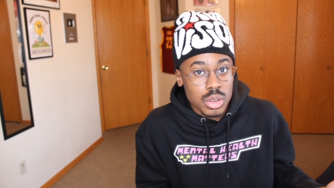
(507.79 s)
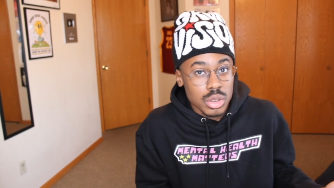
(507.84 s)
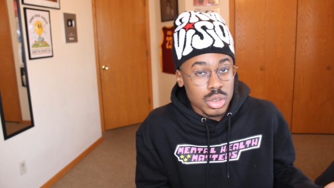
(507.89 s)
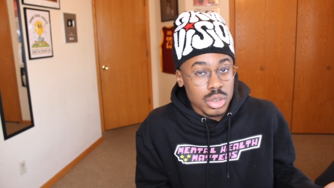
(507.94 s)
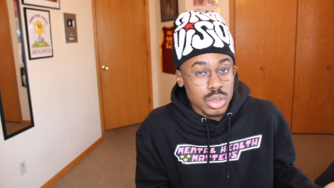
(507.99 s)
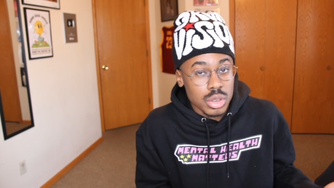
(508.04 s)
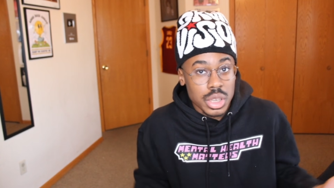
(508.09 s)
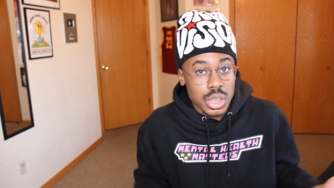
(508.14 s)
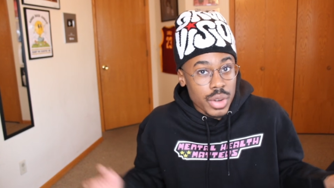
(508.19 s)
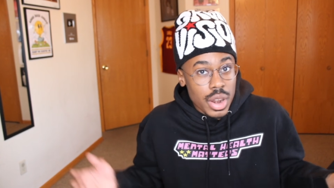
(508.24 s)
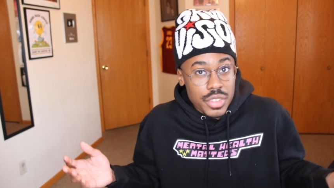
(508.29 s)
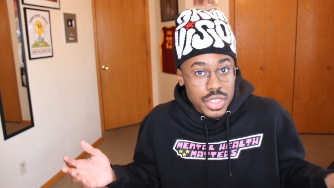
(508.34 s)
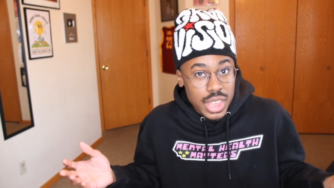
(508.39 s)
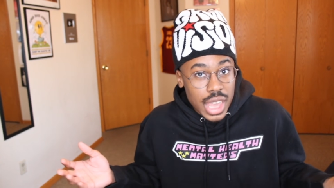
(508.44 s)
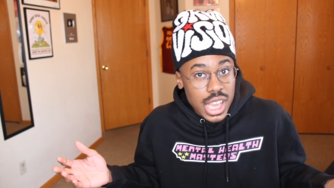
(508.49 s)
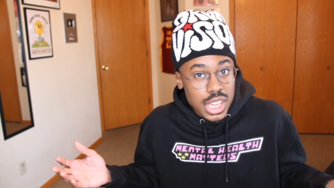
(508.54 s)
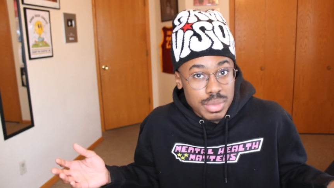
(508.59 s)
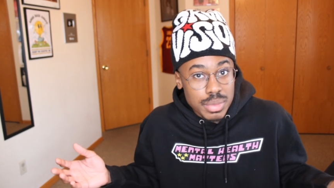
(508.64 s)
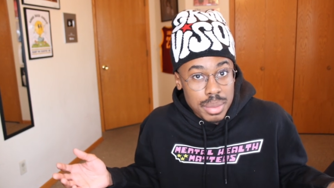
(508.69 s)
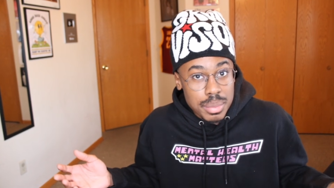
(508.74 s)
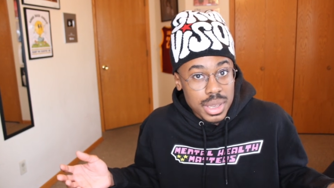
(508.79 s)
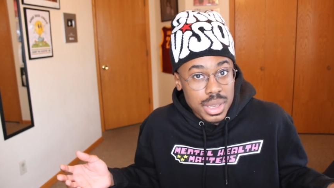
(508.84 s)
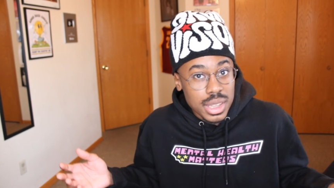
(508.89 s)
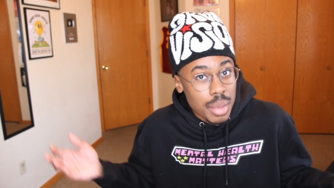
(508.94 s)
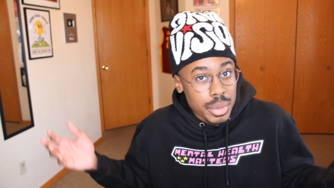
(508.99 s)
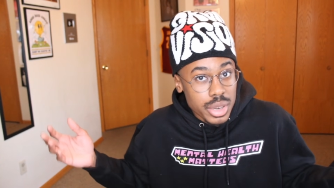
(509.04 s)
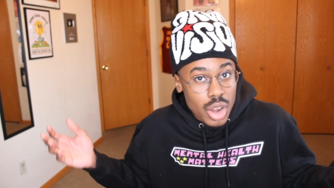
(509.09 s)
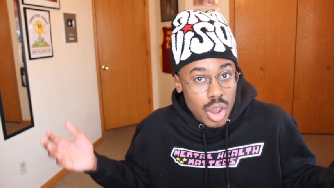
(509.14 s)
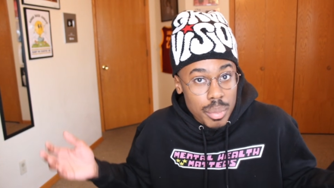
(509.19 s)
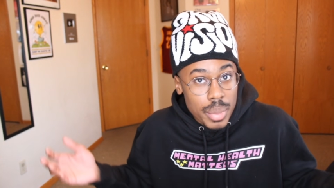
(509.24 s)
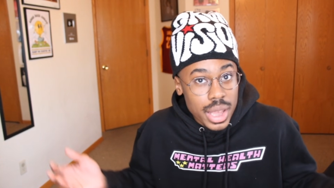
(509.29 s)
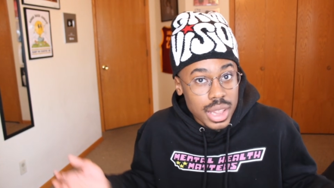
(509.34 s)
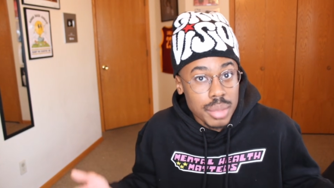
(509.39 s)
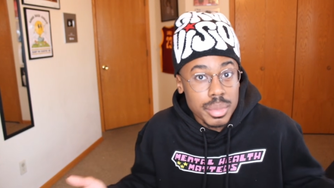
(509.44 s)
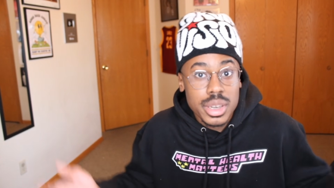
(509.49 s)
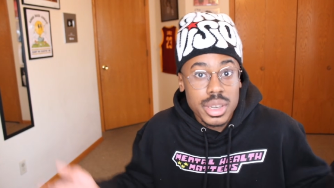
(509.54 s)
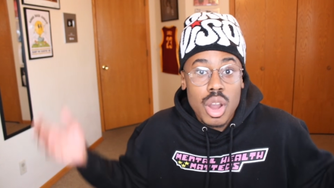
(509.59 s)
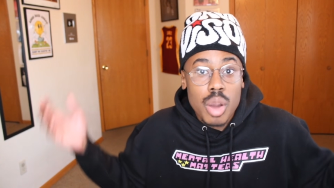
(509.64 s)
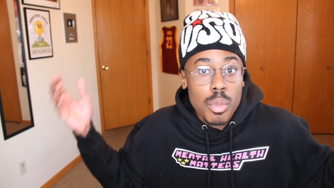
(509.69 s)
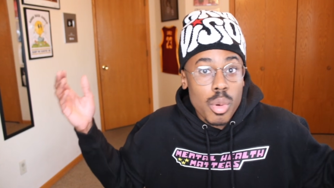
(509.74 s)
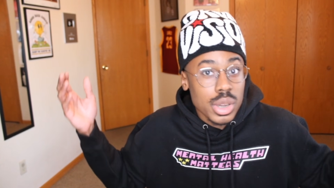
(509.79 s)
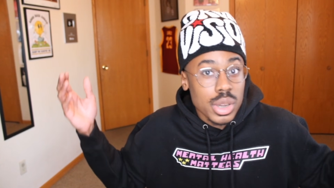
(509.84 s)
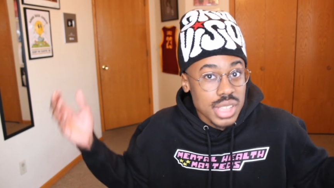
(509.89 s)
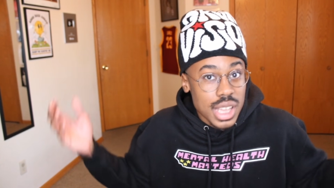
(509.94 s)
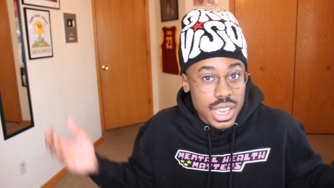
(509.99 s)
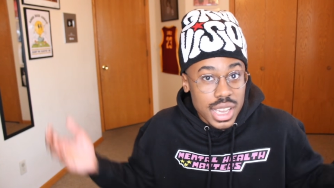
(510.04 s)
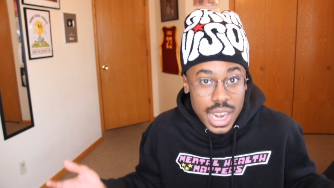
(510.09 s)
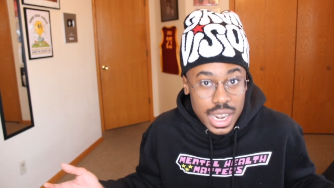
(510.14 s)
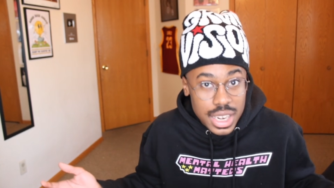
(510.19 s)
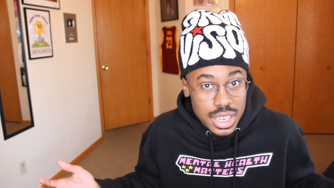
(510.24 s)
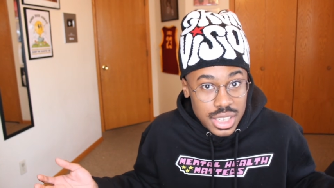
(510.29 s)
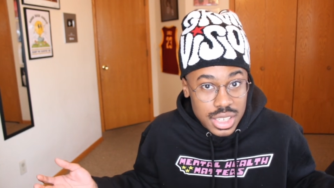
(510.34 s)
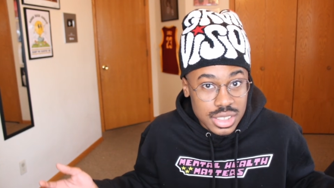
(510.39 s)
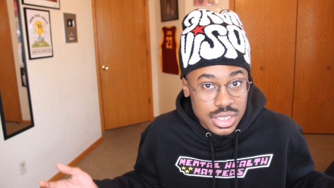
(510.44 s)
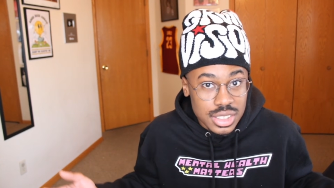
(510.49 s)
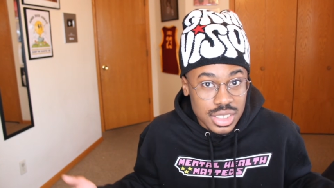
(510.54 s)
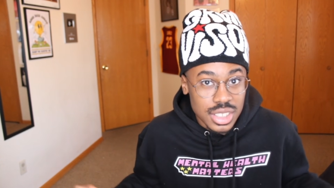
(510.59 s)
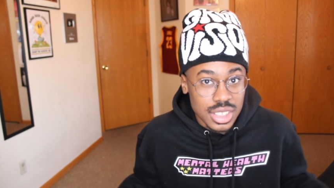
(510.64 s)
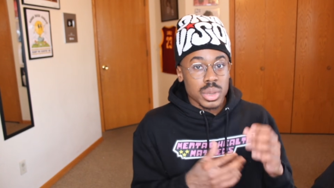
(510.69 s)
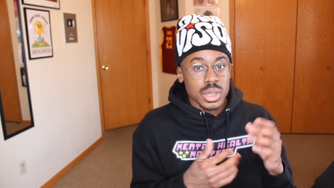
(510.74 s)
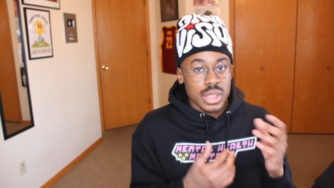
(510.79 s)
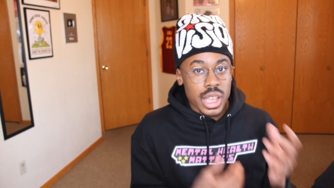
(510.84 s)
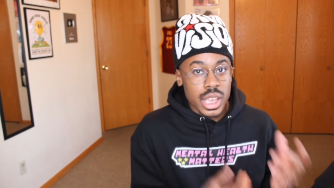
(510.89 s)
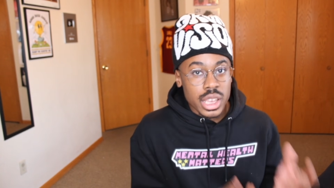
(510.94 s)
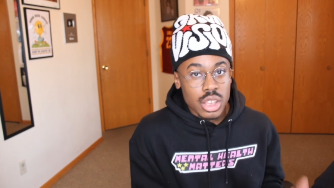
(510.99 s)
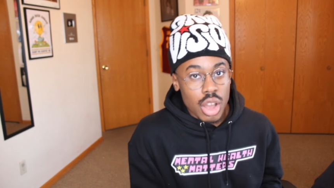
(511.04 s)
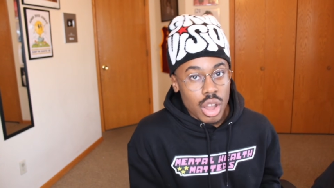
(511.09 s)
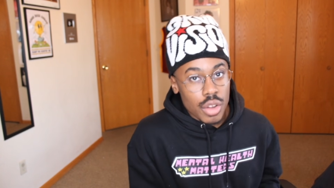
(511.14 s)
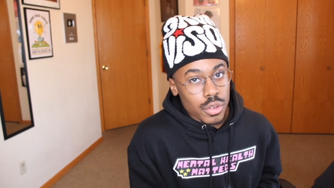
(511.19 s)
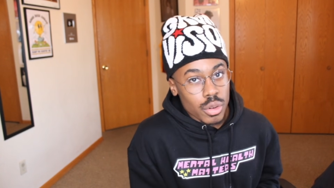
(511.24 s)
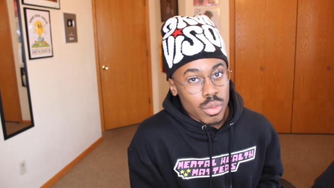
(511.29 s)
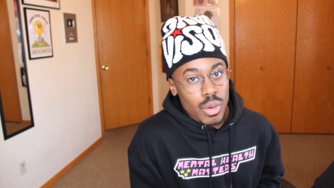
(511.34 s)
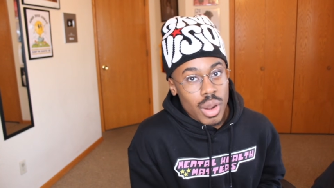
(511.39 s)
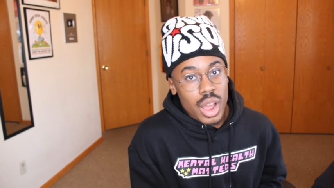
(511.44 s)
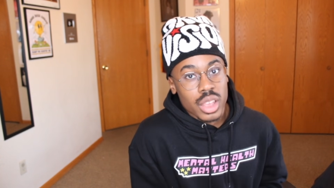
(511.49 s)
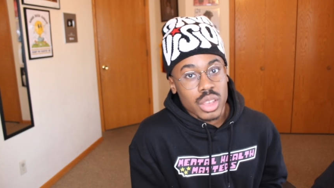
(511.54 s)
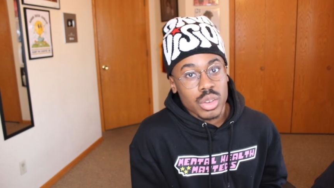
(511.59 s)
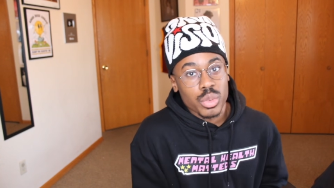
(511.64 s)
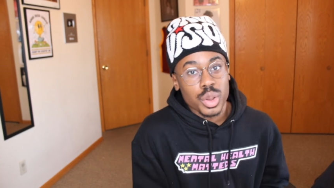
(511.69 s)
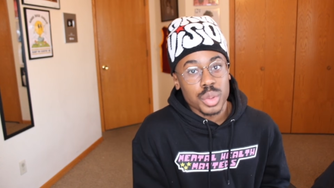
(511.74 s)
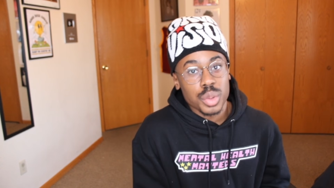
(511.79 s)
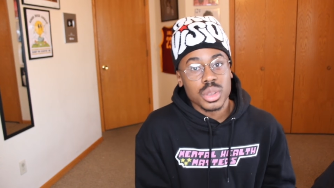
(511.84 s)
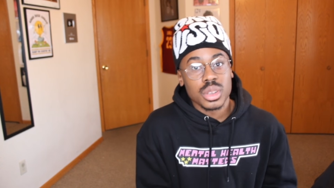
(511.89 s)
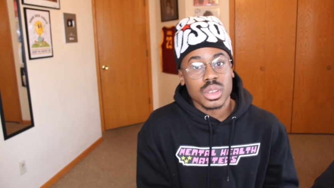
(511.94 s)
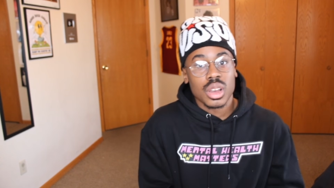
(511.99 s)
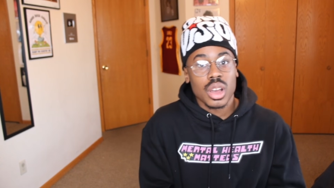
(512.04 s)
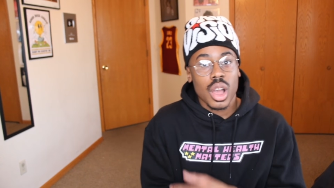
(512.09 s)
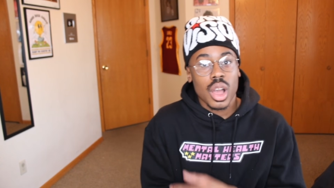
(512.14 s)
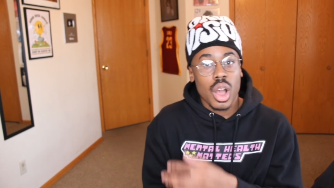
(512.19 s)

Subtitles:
You know what I'm saying? Whatever the case may be, let me know, man. Let me know. I'm always taking ideas. But thank y'all for rocking with me.